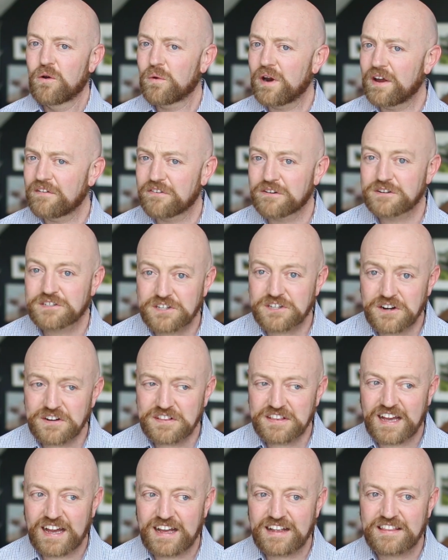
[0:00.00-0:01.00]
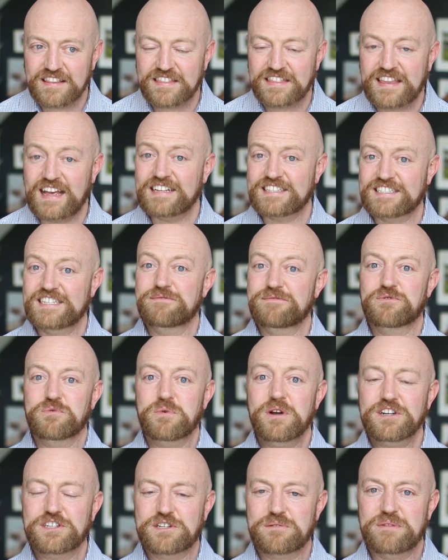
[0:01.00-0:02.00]
When I first heard that, that seemed
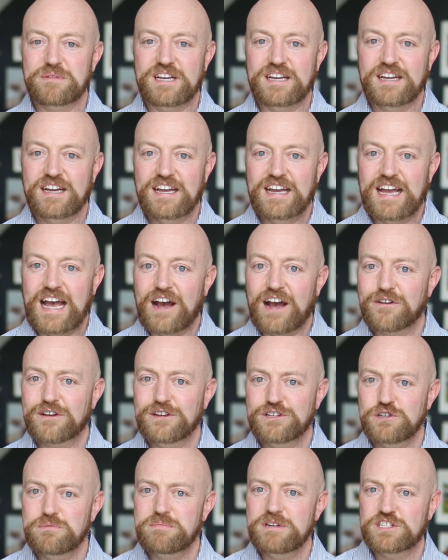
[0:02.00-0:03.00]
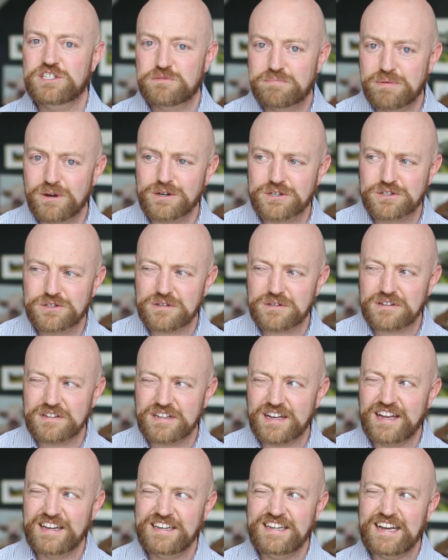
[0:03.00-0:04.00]
weird to me. How could you be spiritual
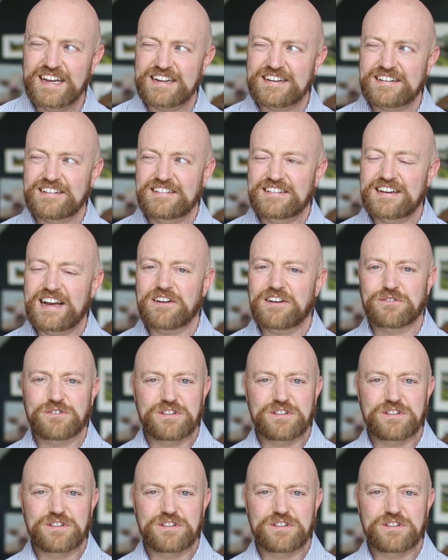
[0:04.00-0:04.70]
and yet not